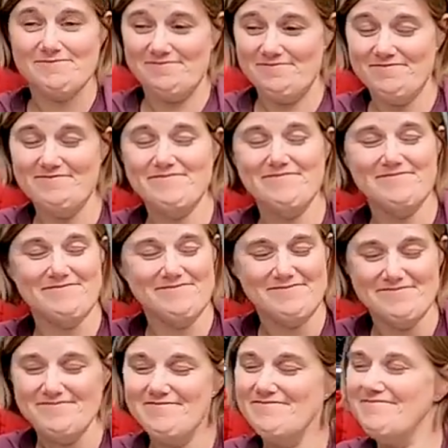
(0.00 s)

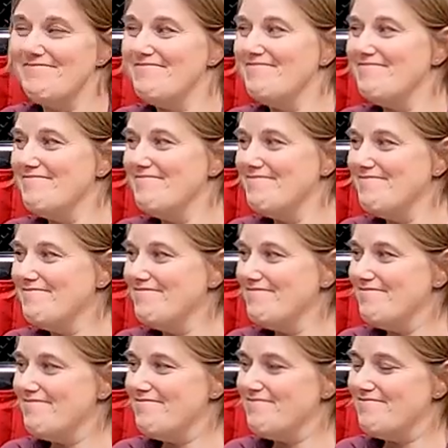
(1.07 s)

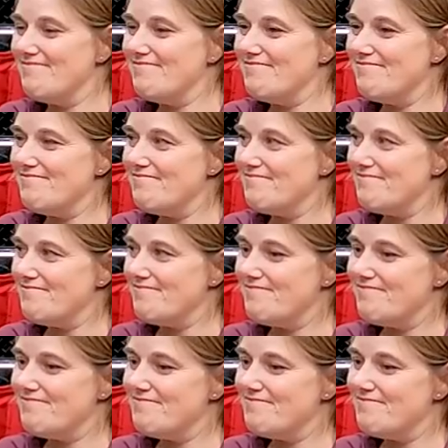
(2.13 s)
(not speaking)